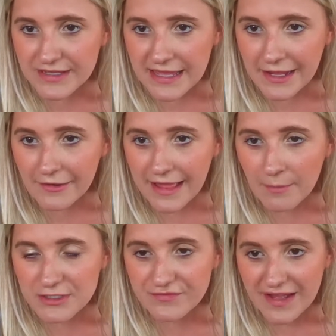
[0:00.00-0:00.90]
King Air, and how
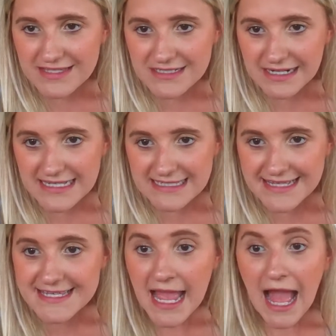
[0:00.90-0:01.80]
much faster is
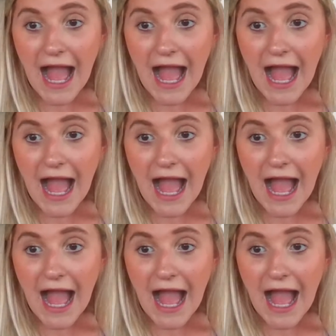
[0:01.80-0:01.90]
it?